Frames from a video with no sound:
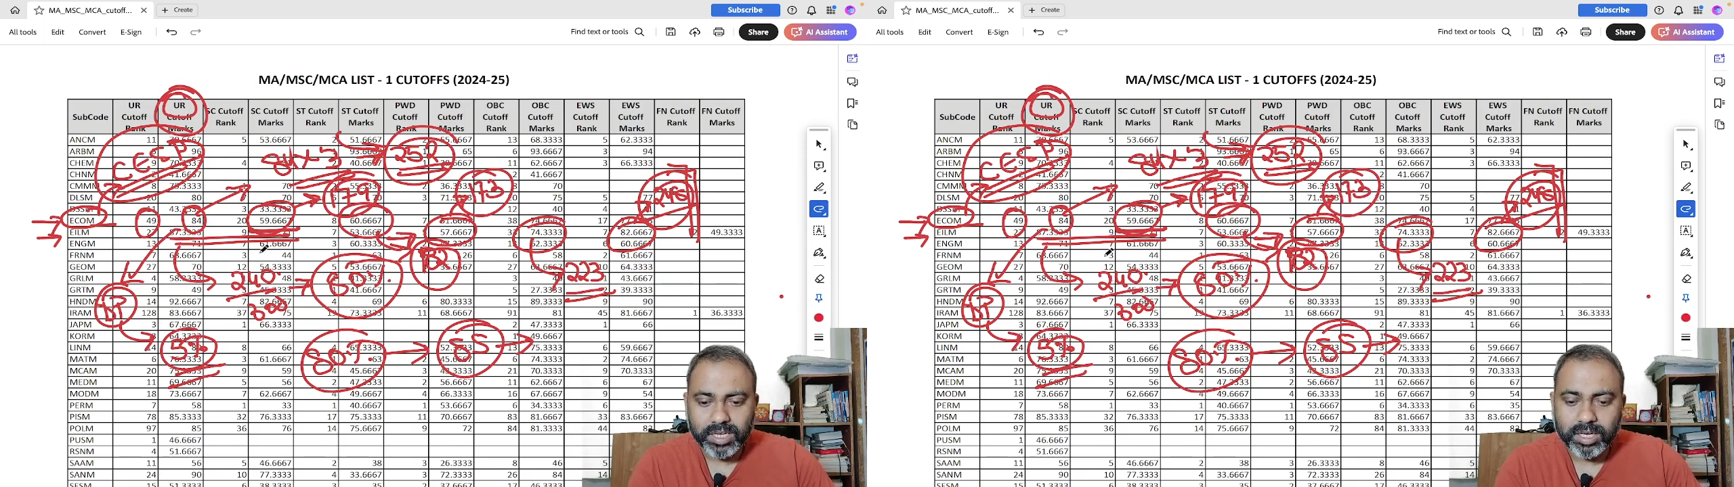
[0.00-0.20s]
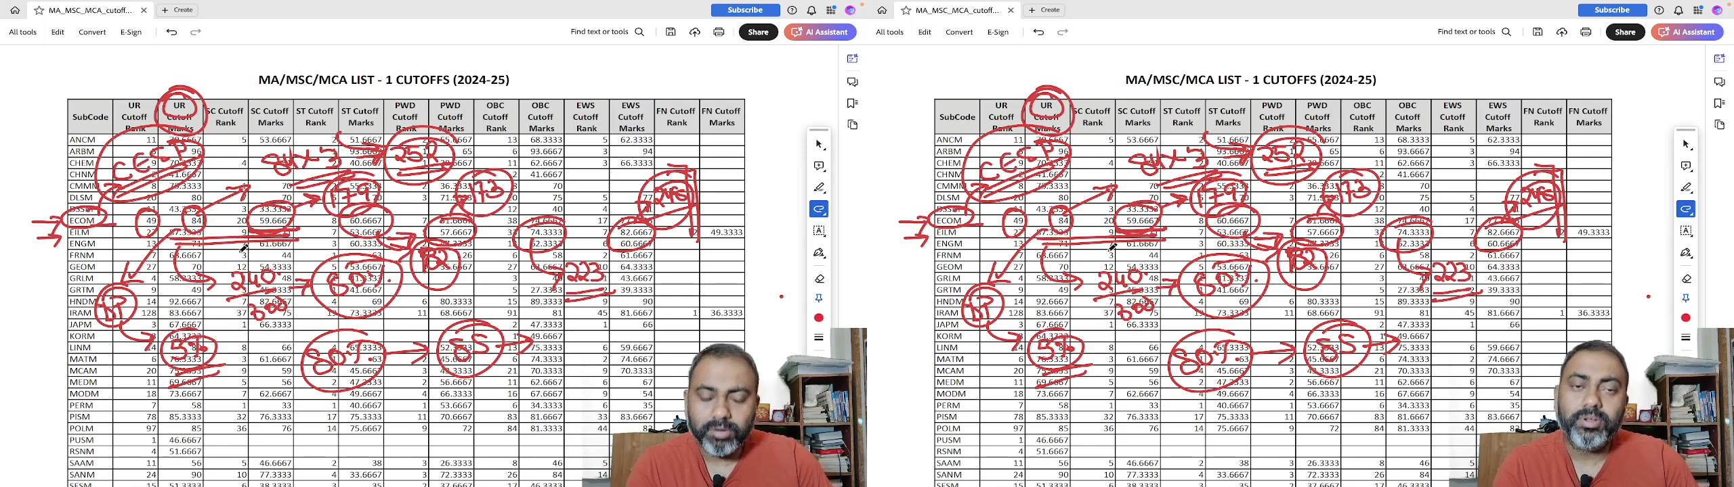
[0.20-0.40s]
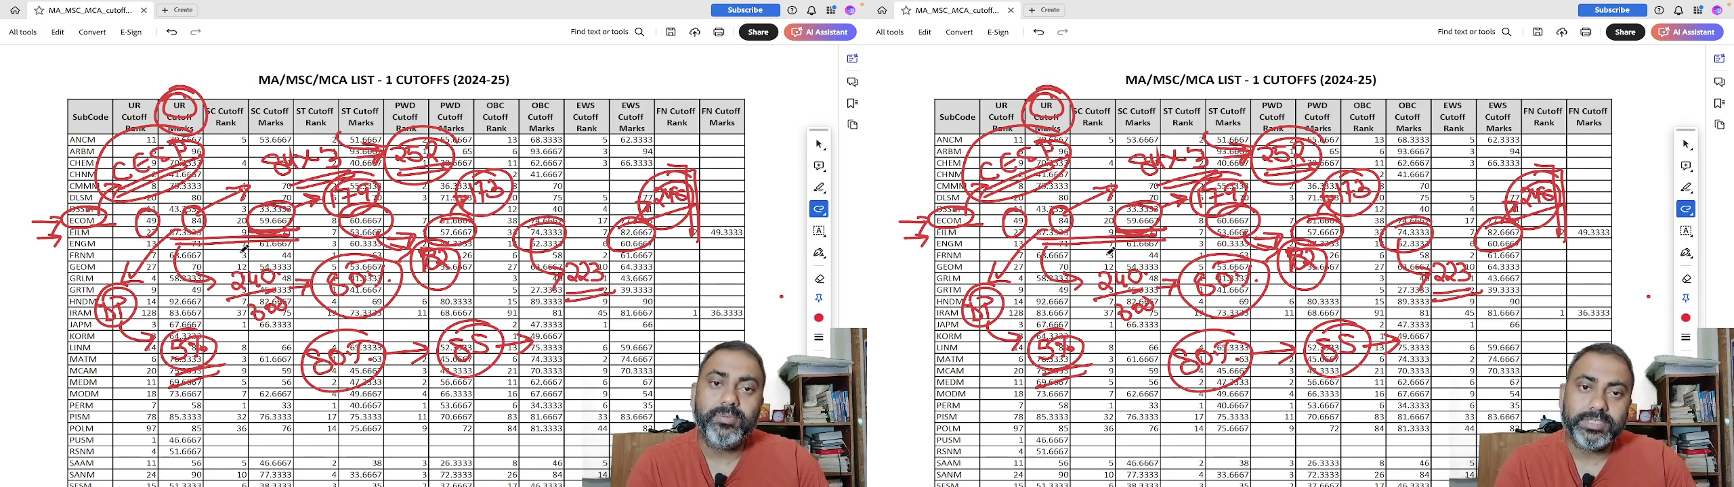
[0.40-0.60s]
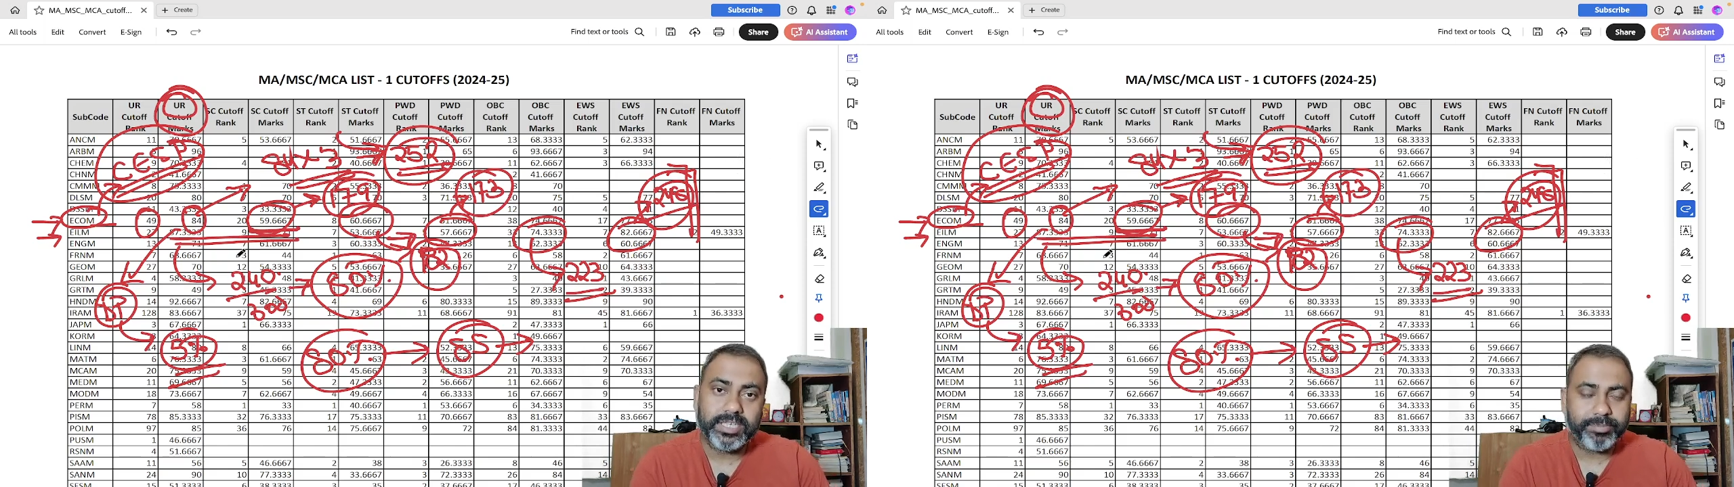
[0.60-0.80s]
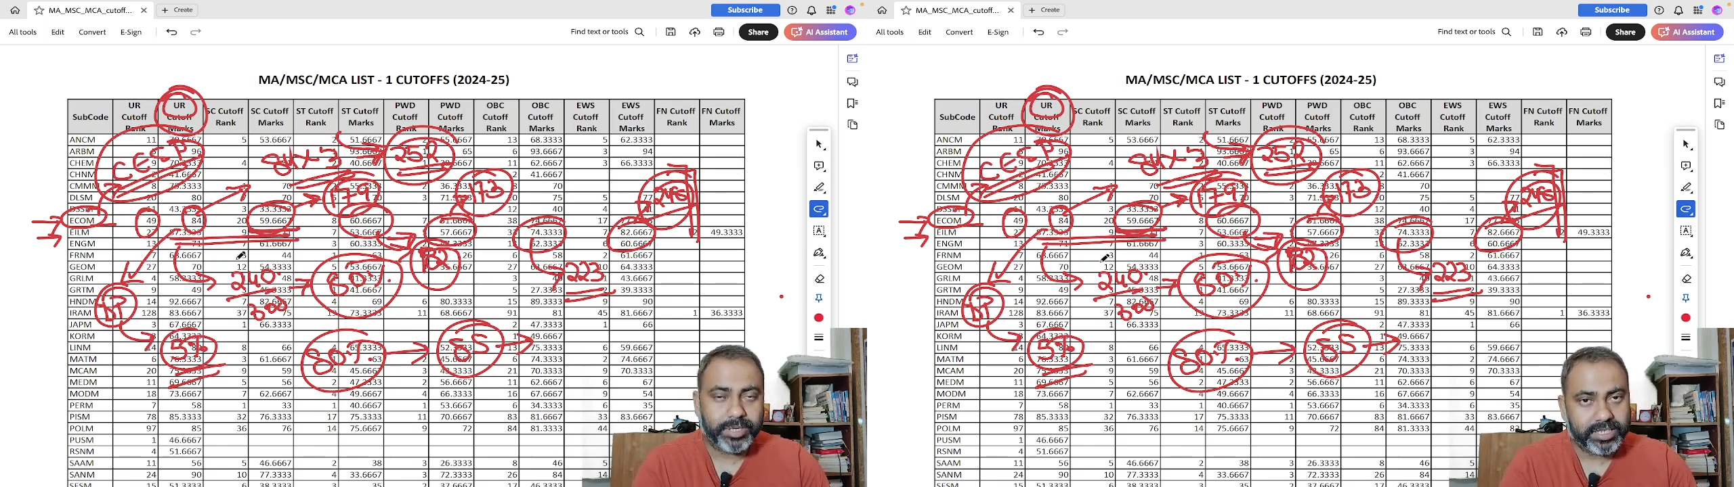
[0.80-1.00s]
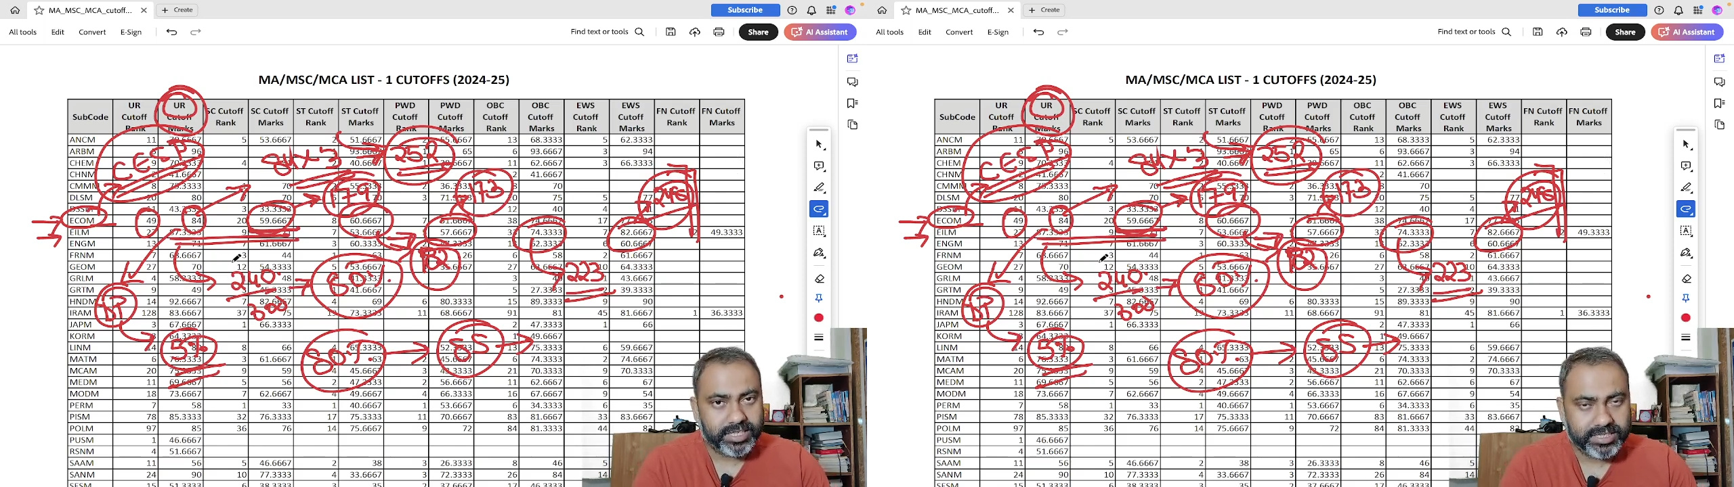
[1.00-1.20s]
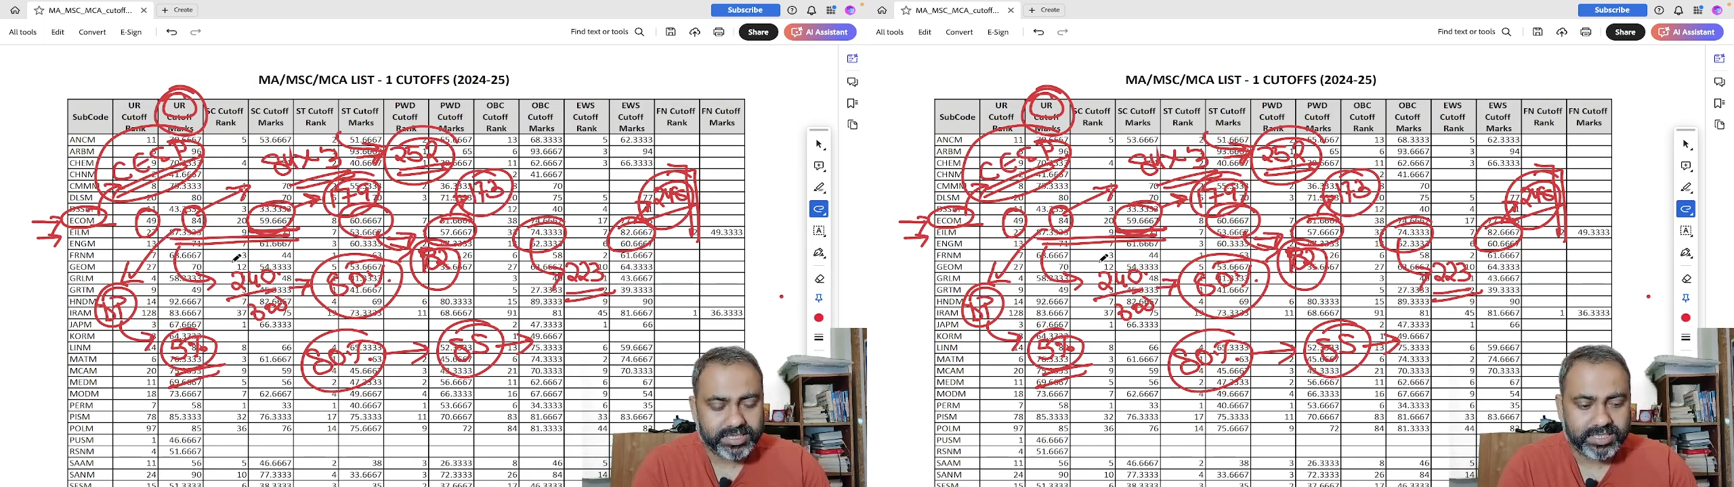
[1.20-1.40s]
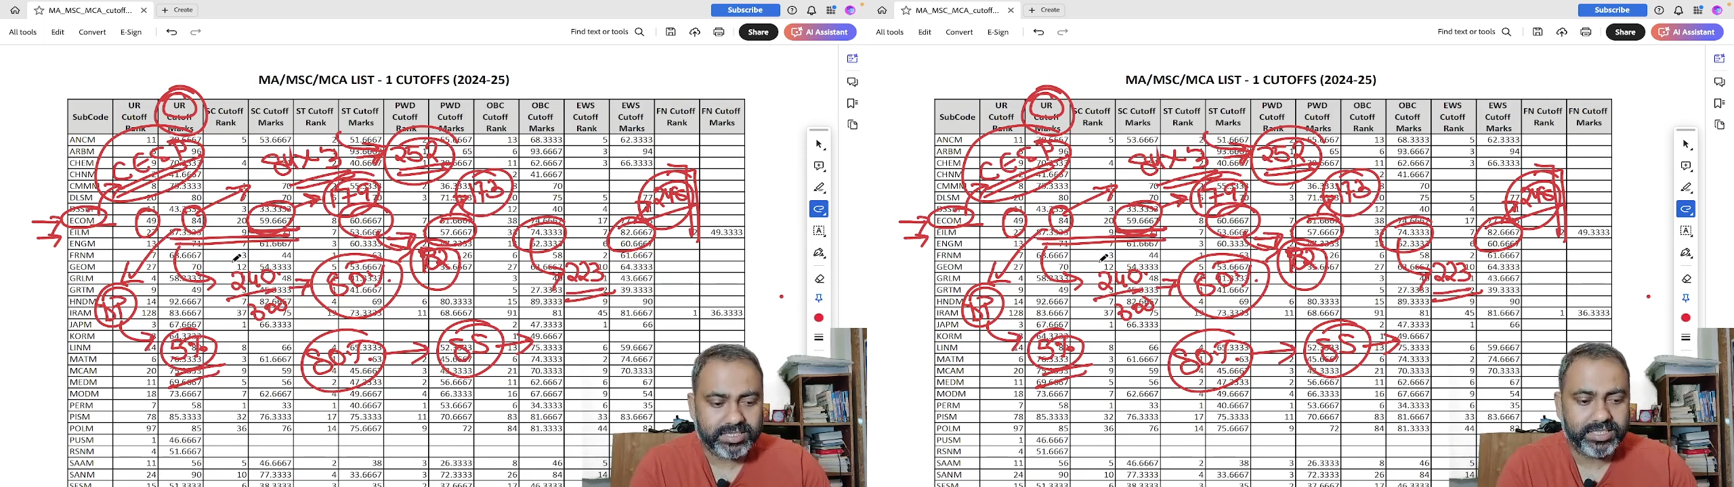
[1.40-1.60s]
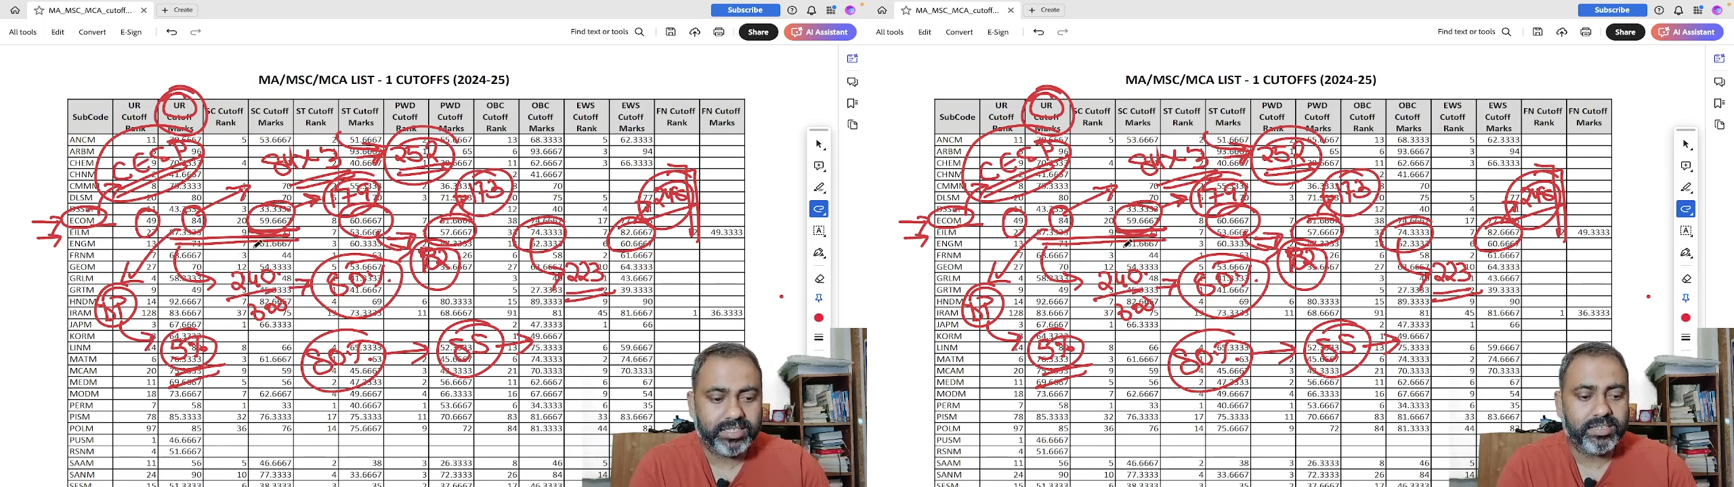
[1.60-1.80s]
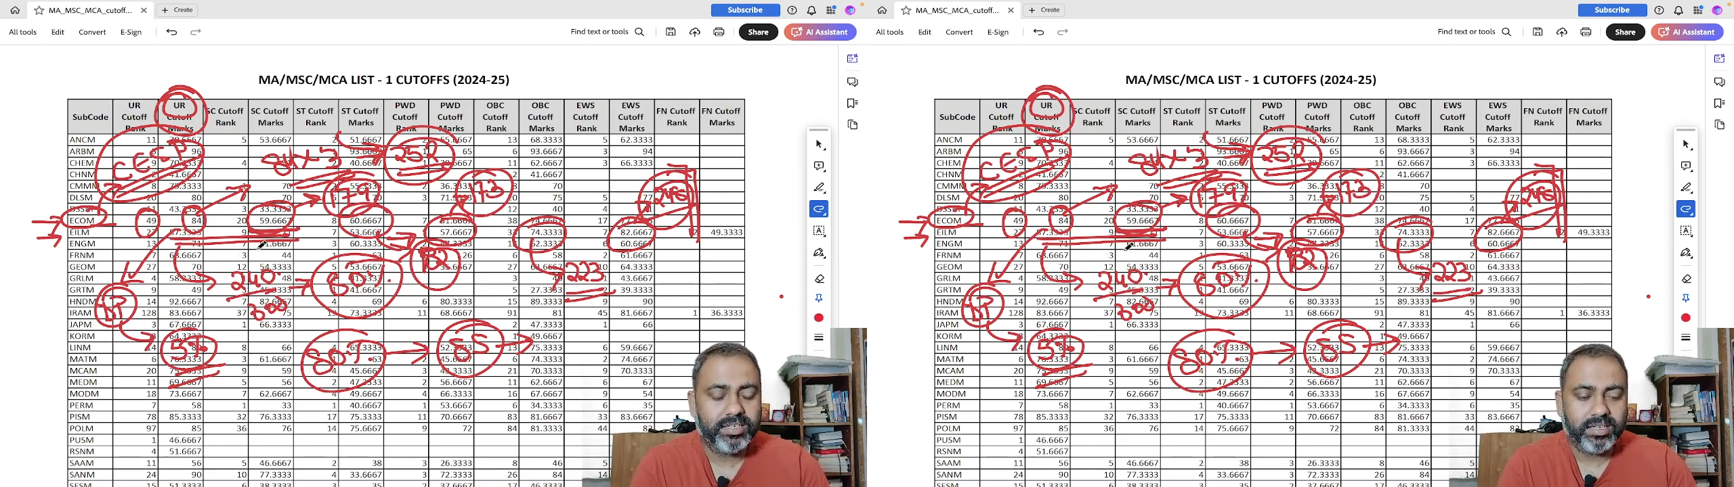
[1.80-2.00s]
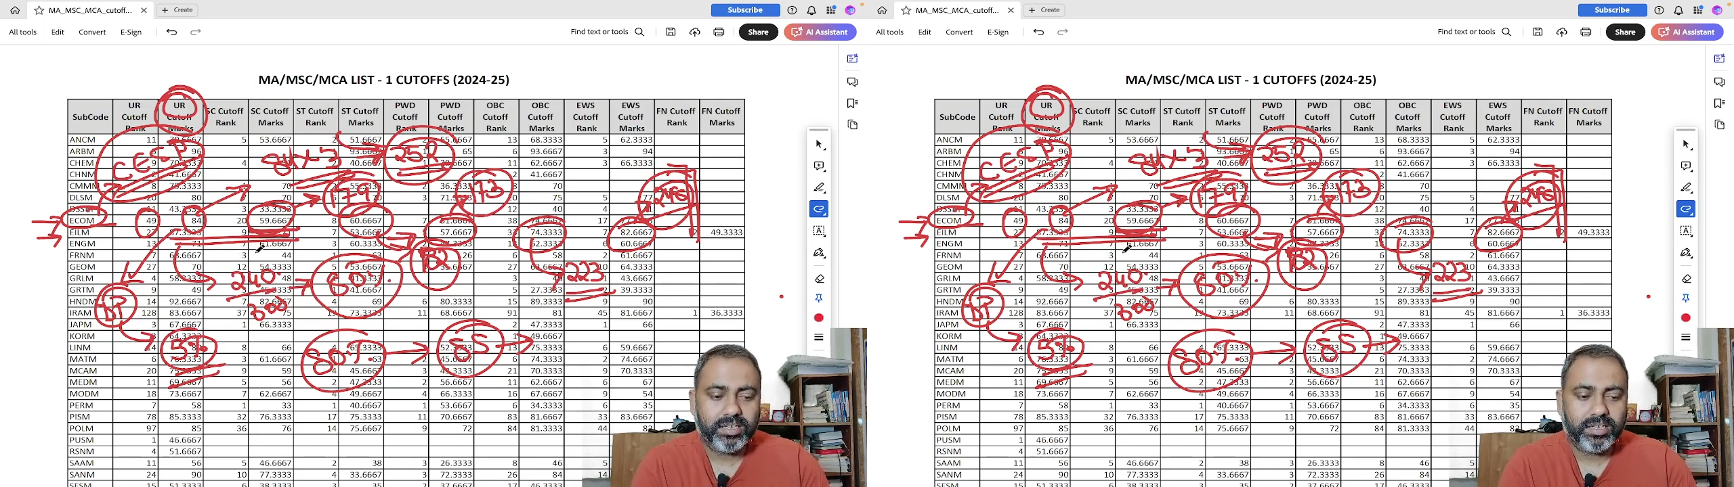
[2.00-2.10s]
Now we'll be separately discussing